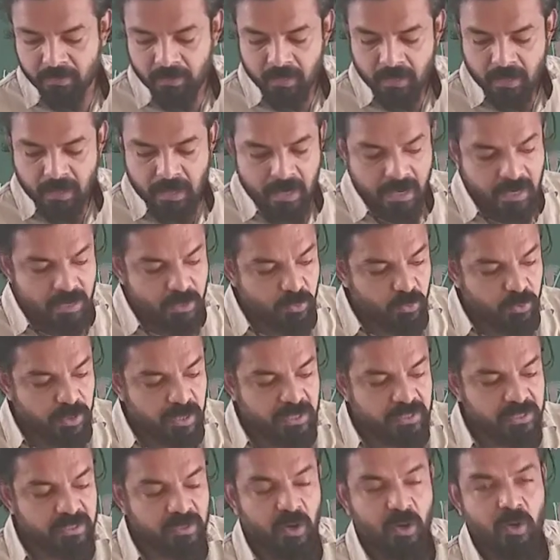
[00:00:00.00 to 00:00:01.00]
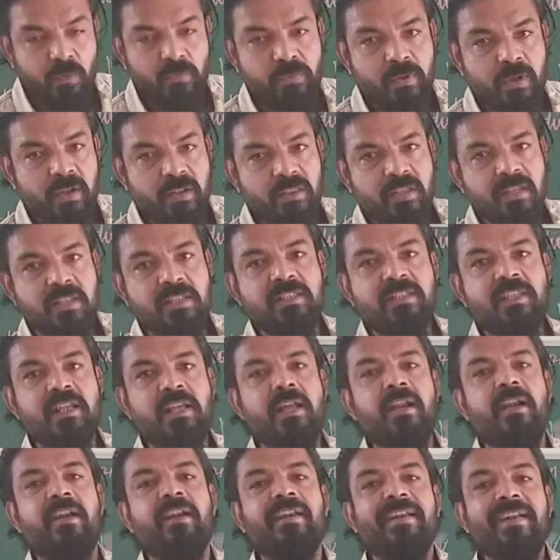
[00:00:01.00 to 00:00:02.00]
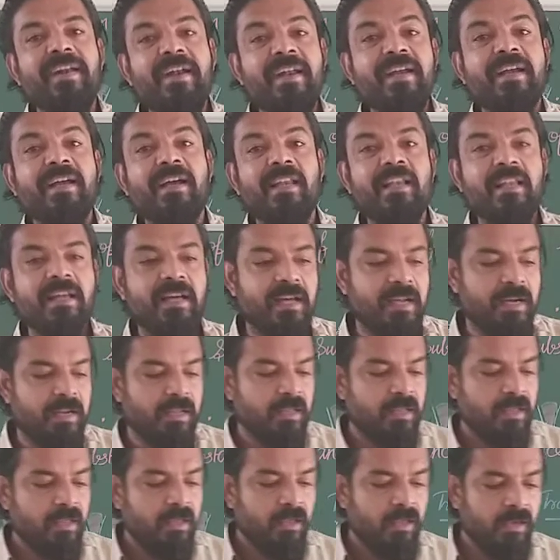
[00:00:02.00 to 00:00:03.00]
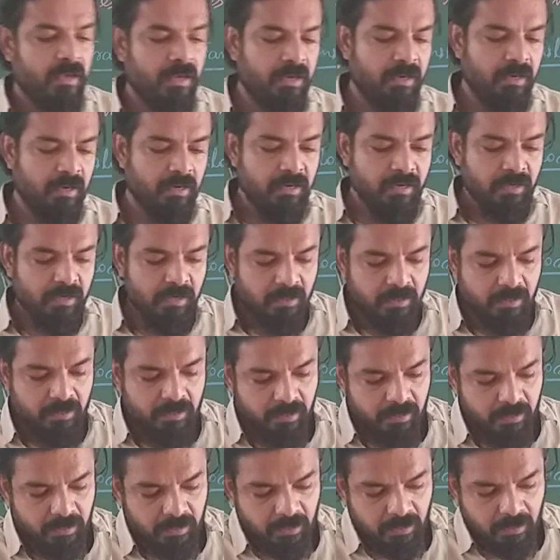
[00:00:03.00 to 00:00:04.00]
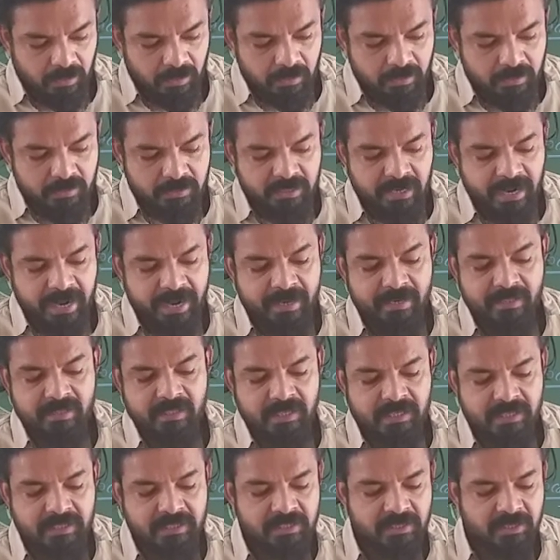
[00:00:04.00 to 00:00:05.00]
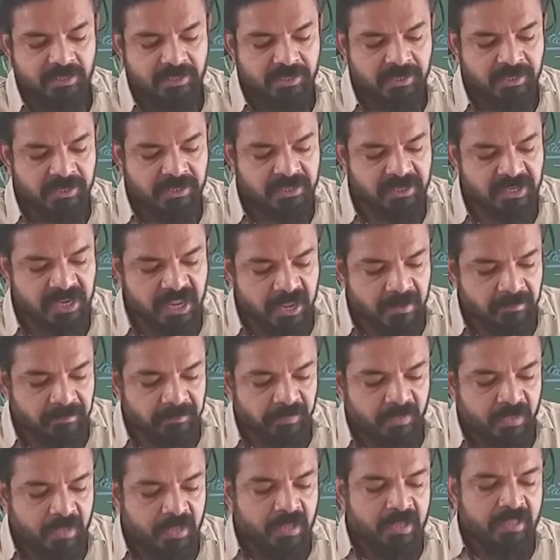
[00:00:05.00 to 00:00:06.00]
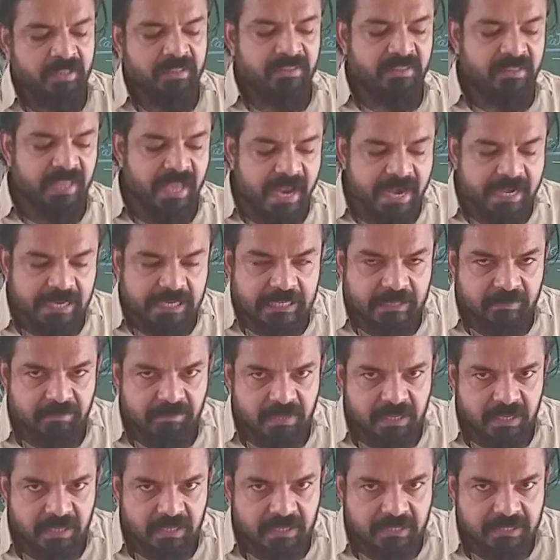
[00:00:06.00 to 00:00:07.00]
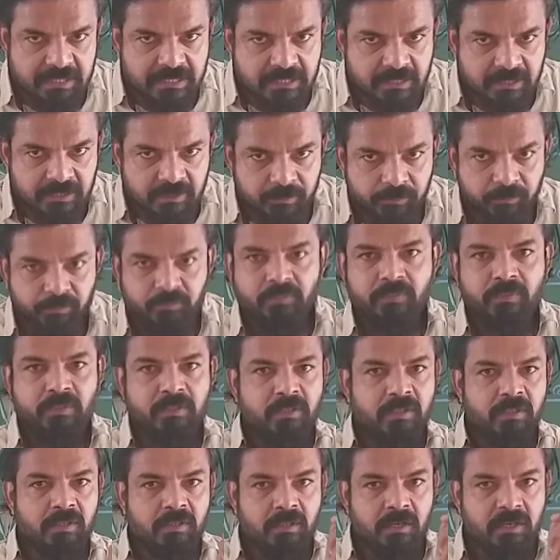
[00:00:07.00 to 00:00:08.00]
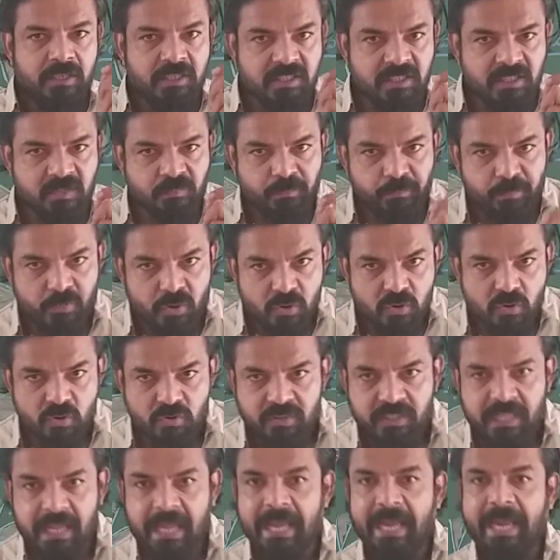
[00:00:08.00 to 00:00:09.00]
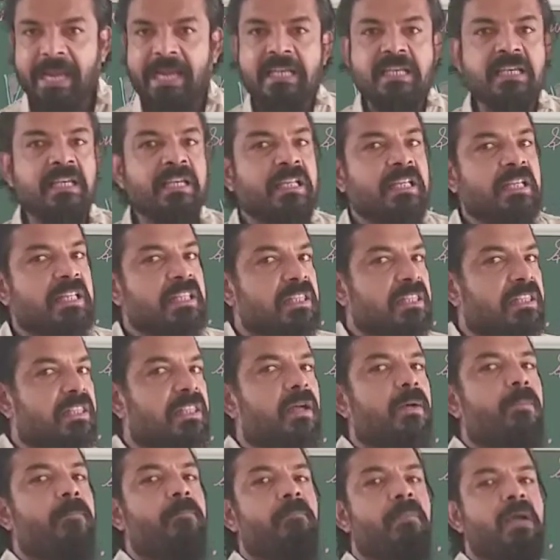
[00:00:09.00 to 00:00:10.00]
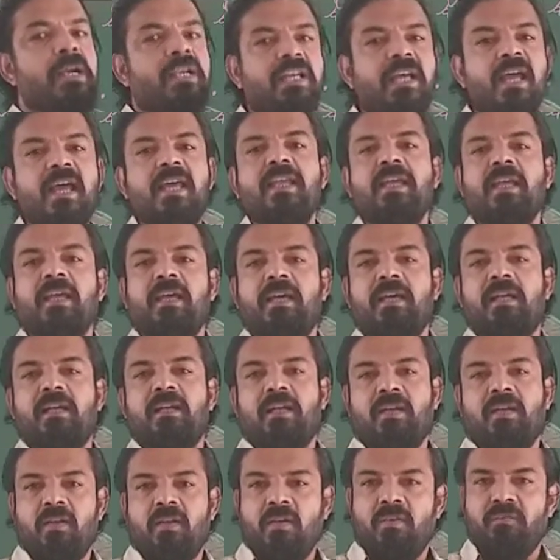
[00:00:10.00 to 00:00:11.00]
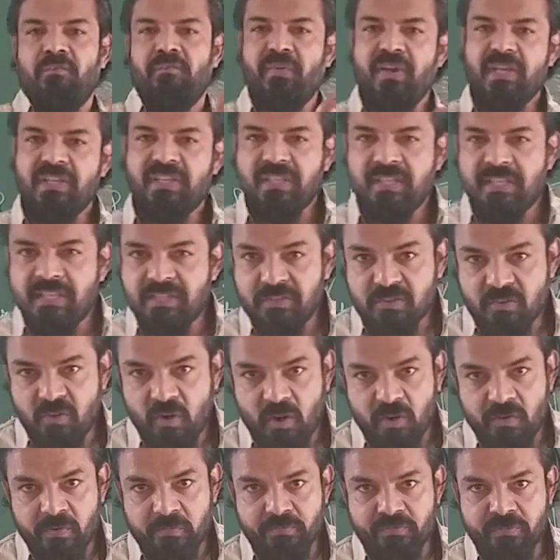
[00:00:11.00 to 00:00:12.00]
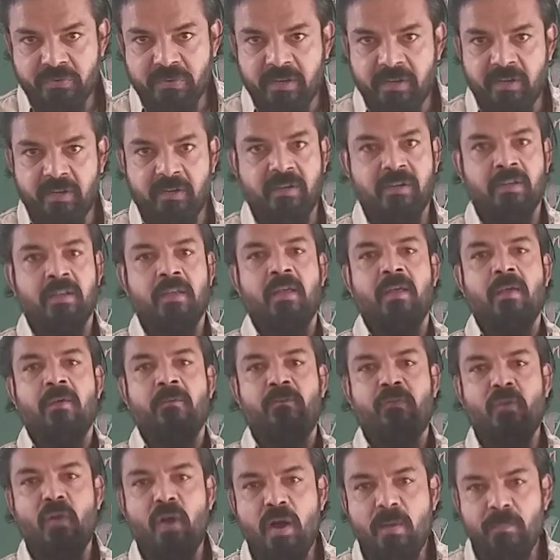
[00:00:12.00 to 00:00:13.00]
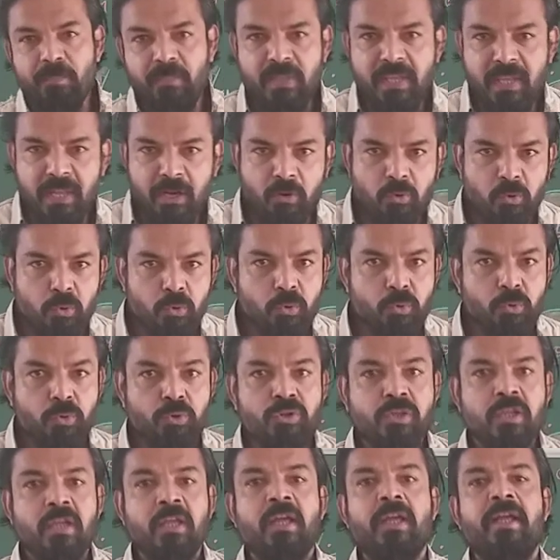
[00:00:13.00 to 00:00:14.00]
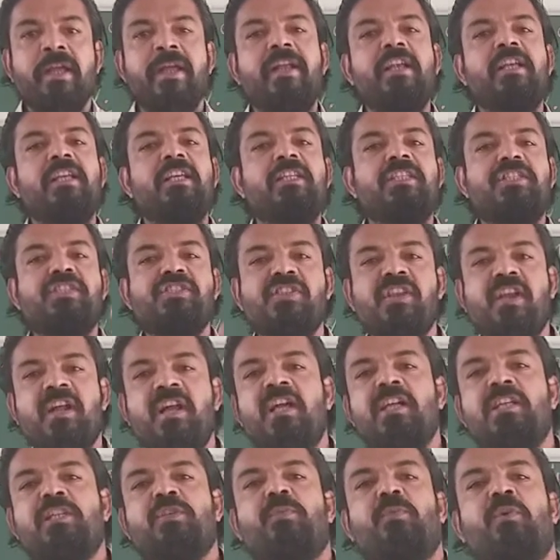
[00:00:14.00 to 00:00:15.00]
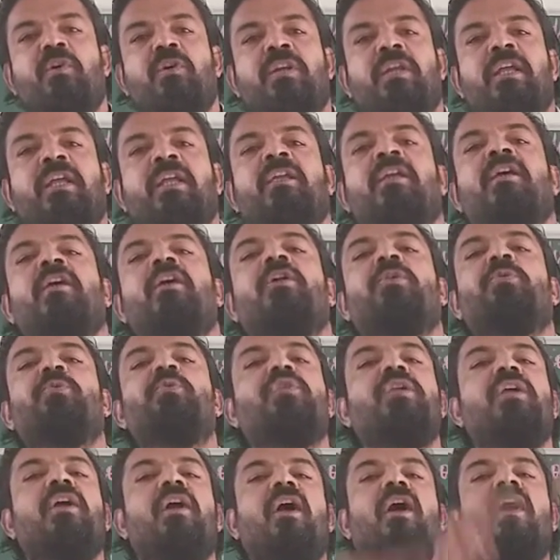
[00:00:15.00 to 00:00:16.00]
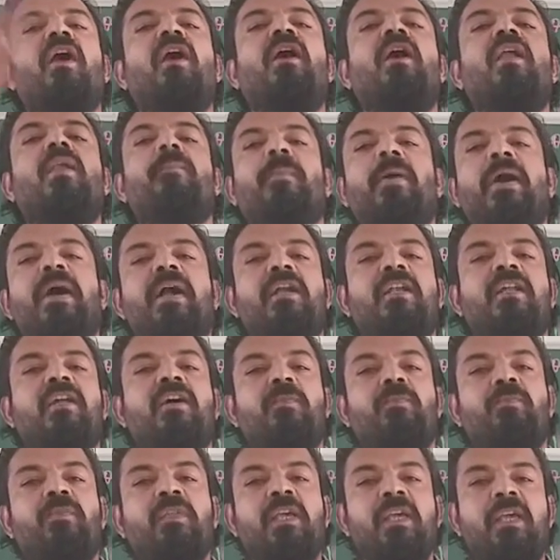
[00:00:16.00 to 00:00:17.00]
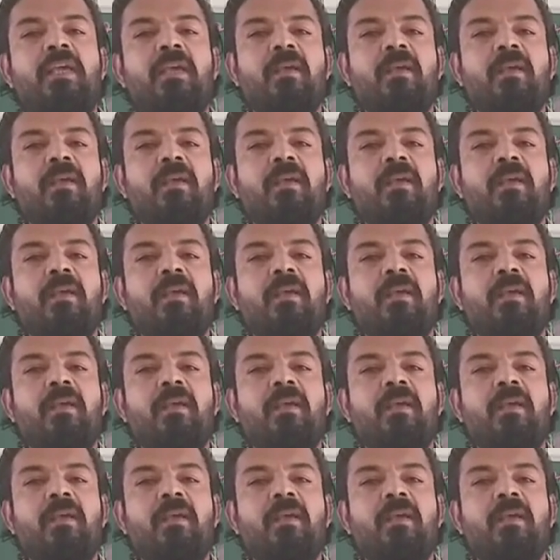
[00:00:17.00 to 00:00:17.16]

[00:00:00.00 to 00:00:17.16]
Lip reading: And you can observe this the red color inside this stem. That means it is proved that the material which is observed from the root, it is transported to the all part of the